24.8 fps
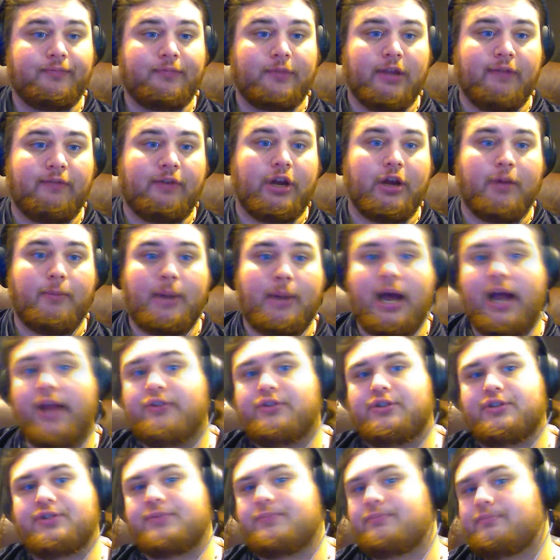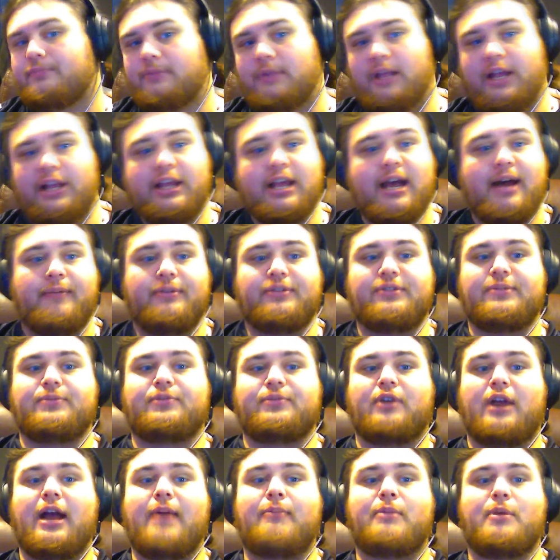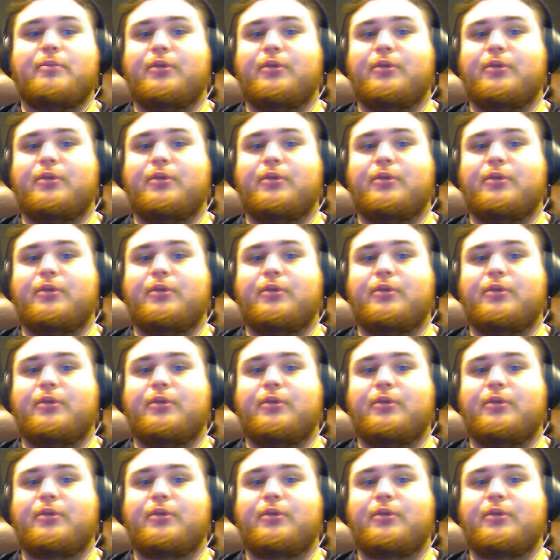If you don't mind, just like, comment, subscribe.